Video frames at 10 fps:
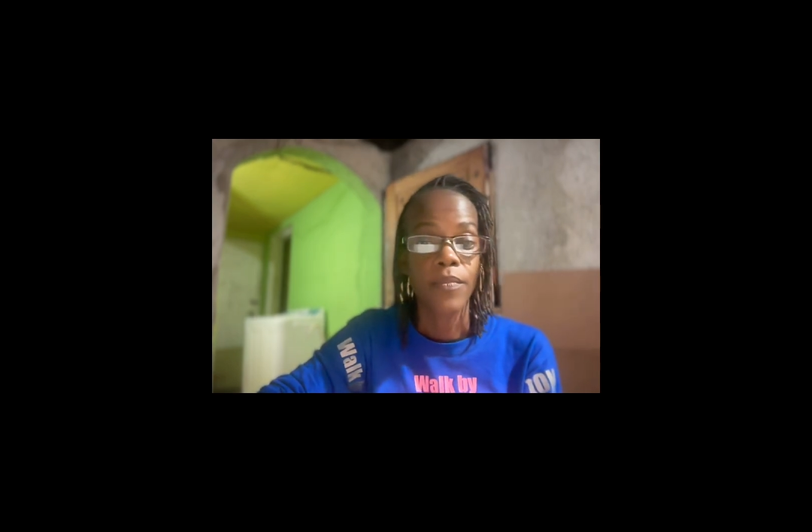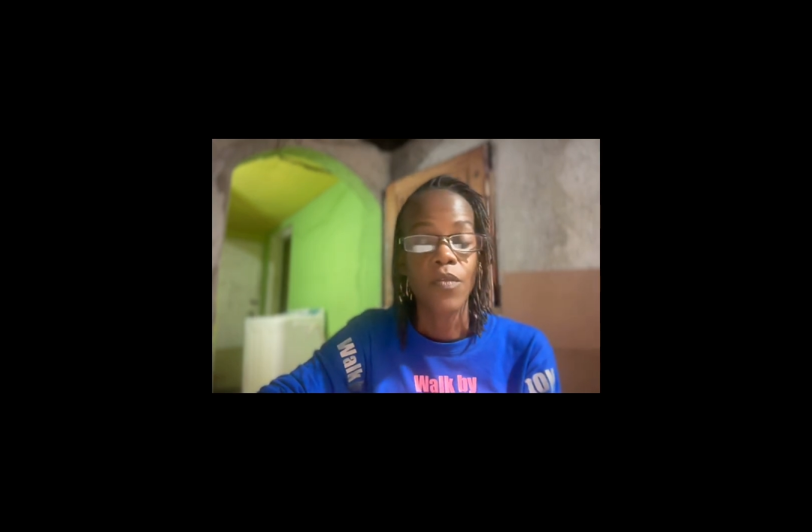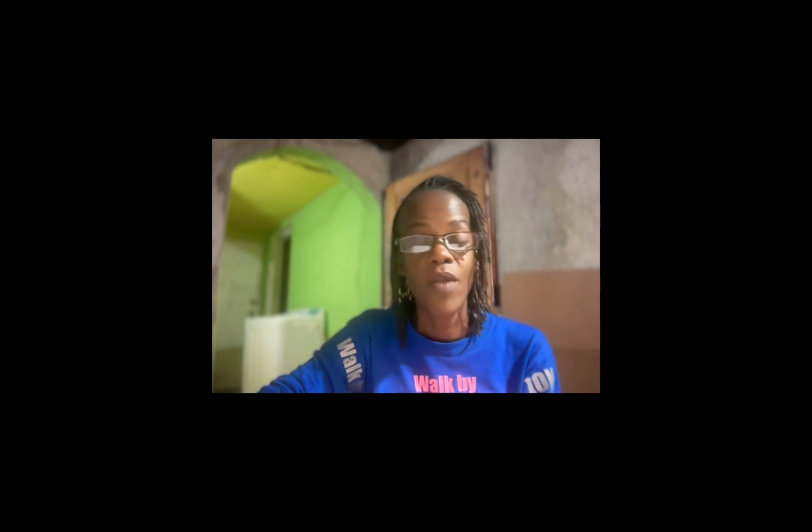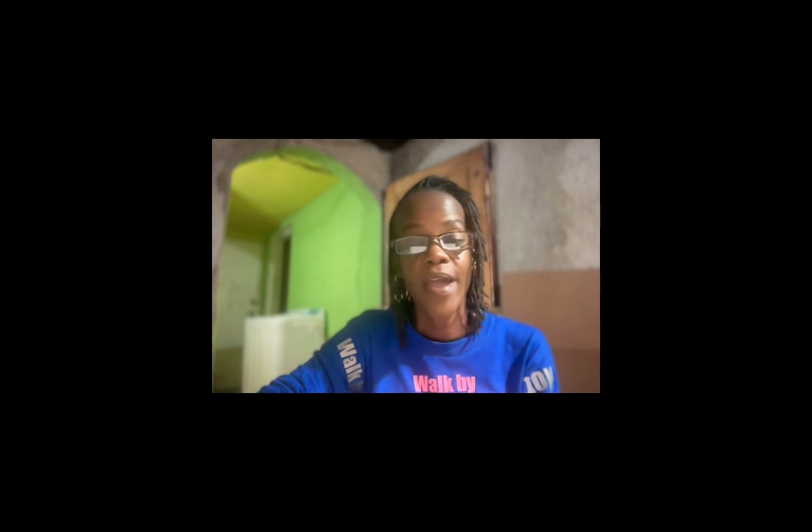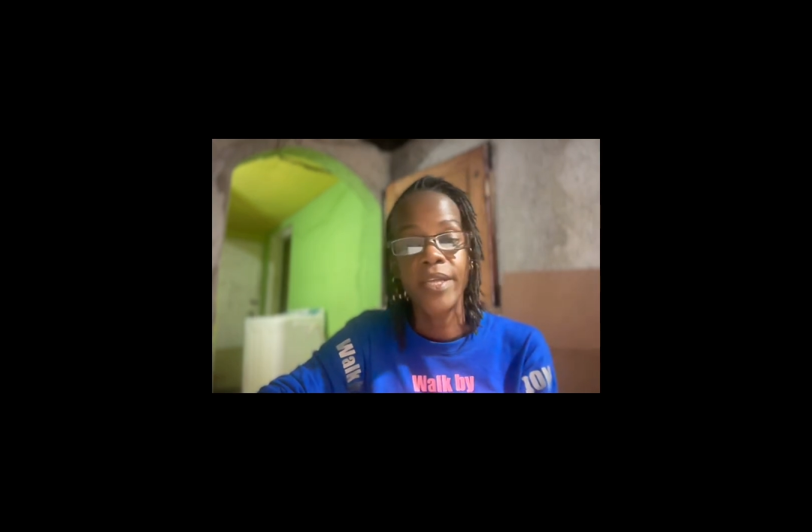
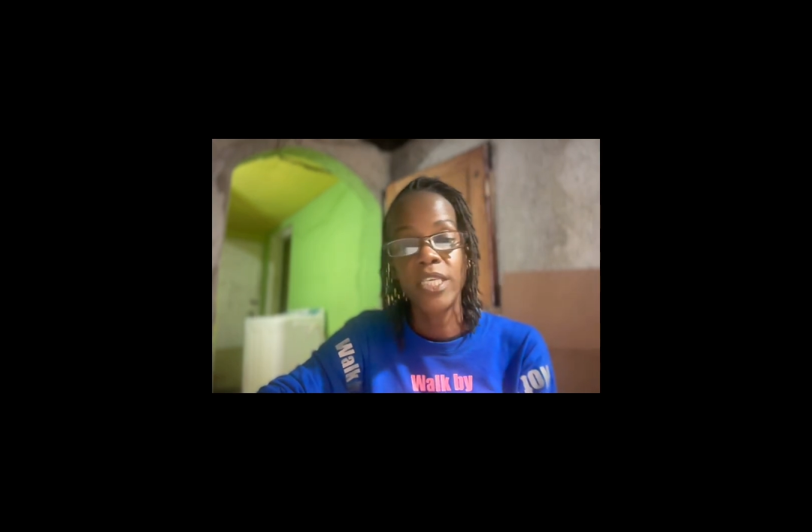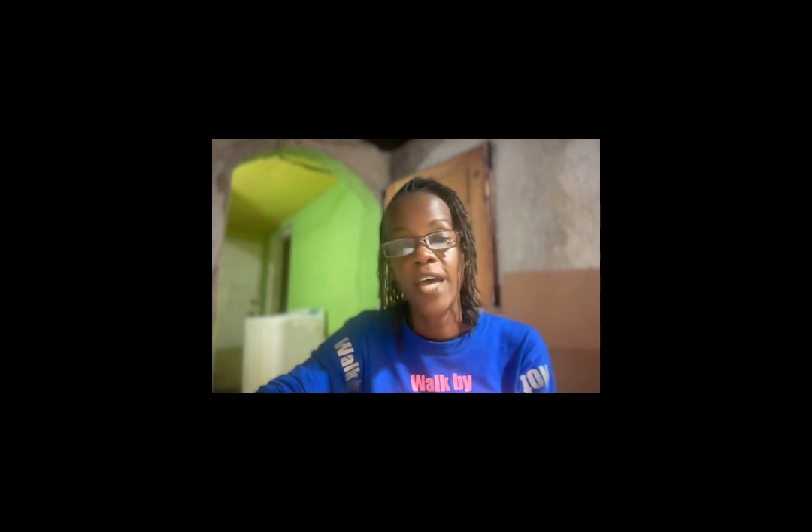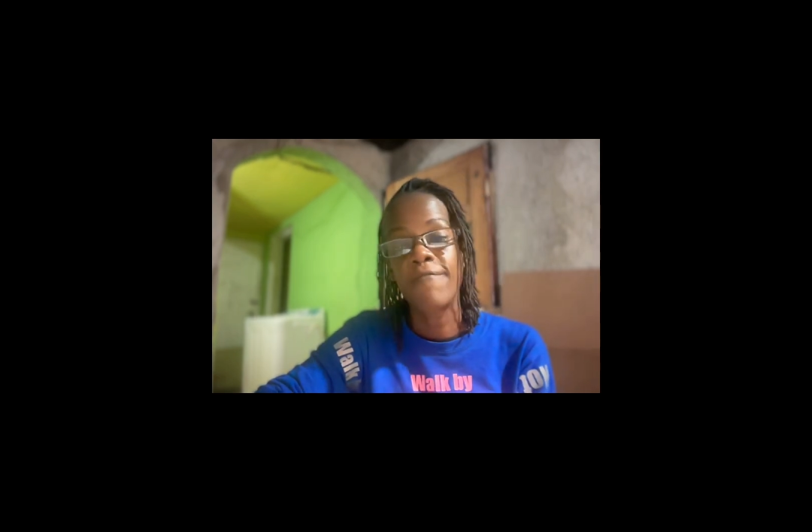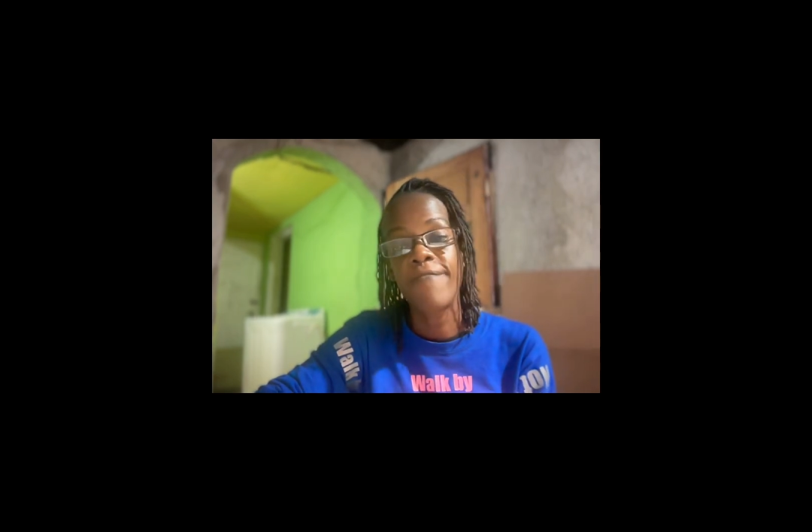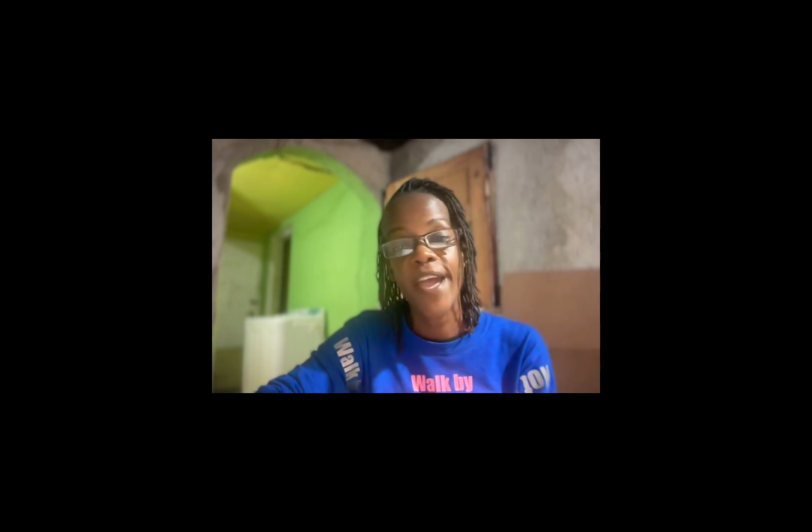right?
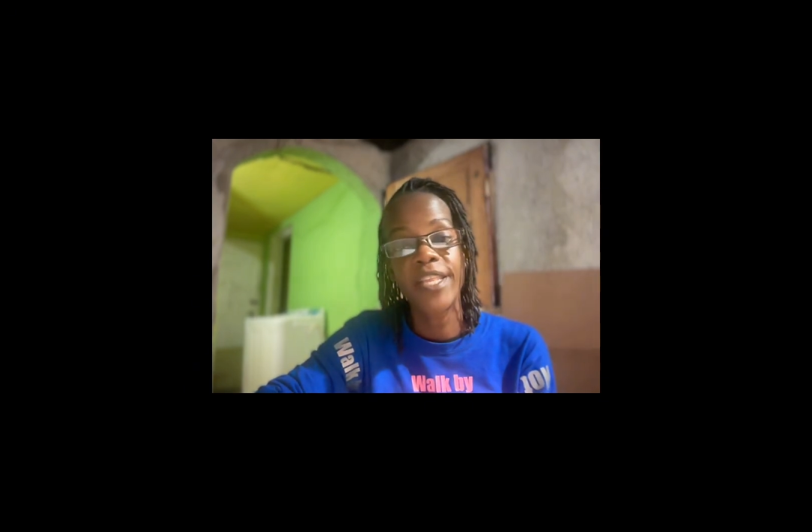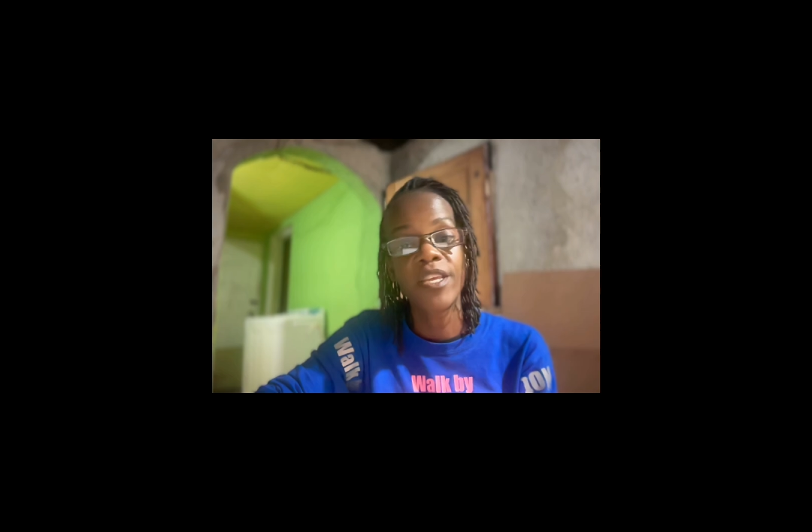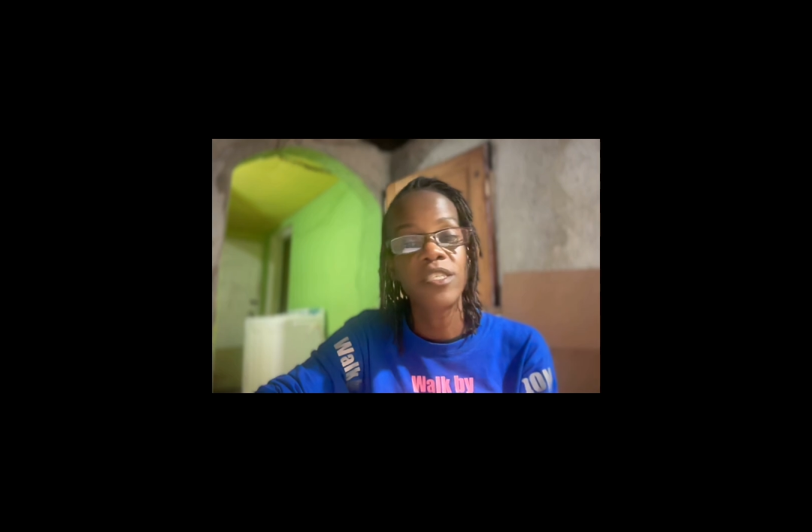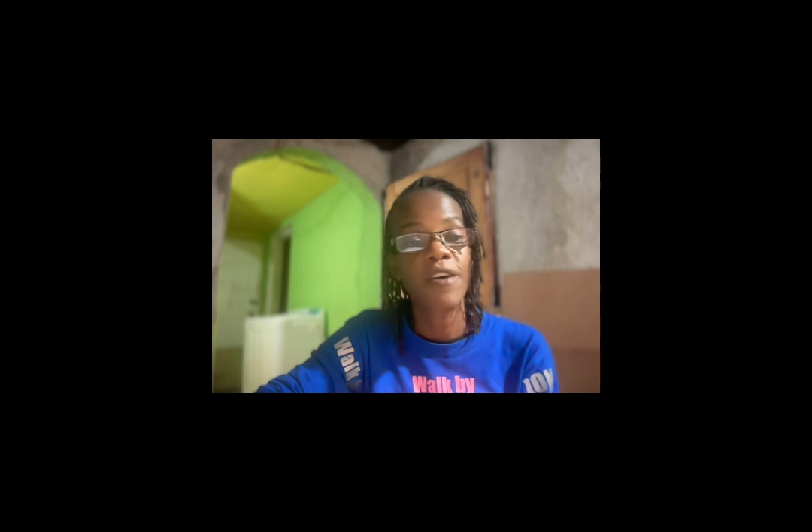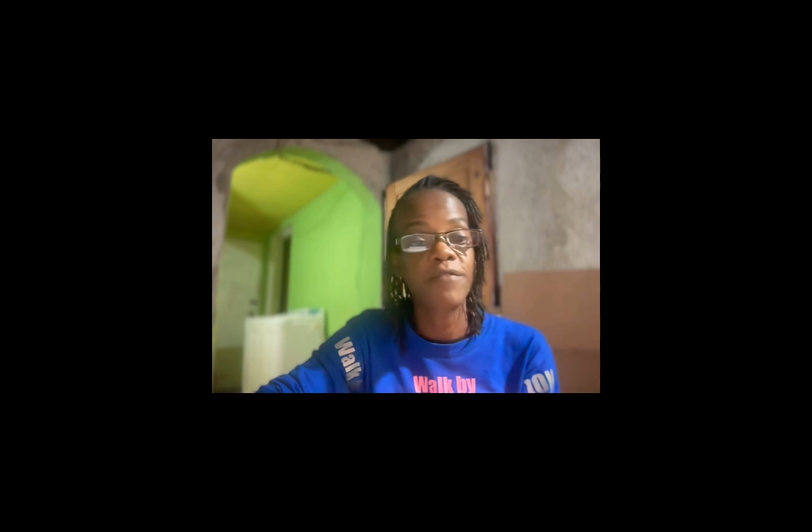And
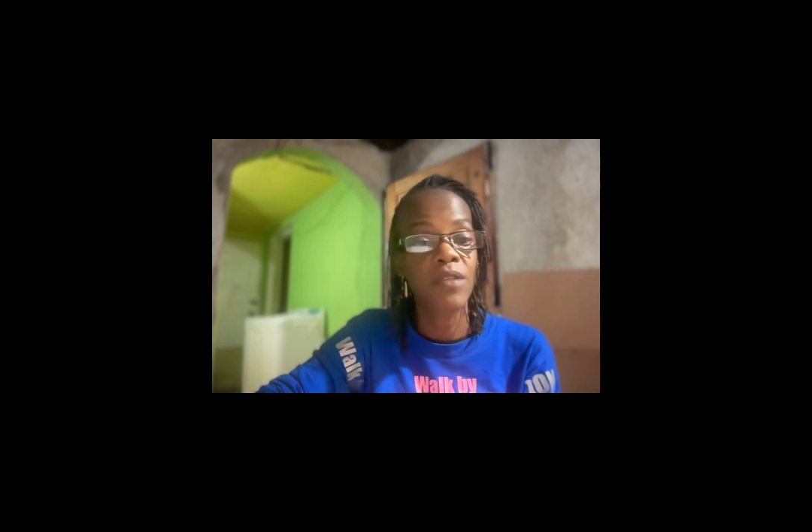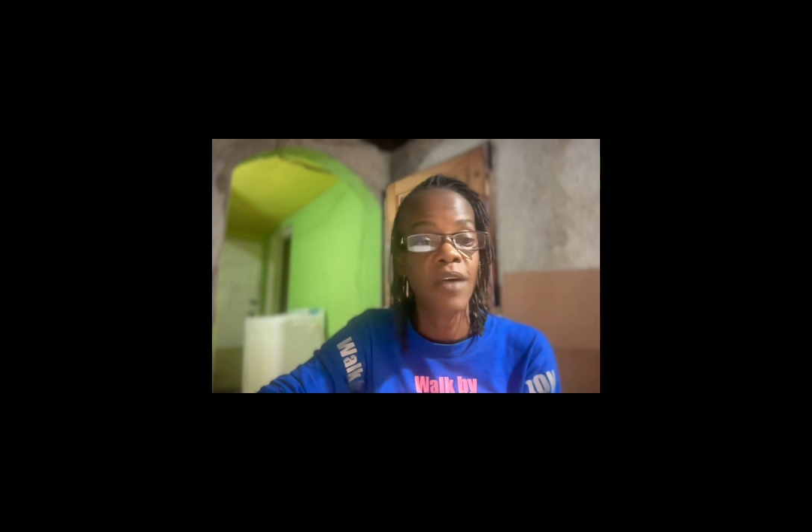findings of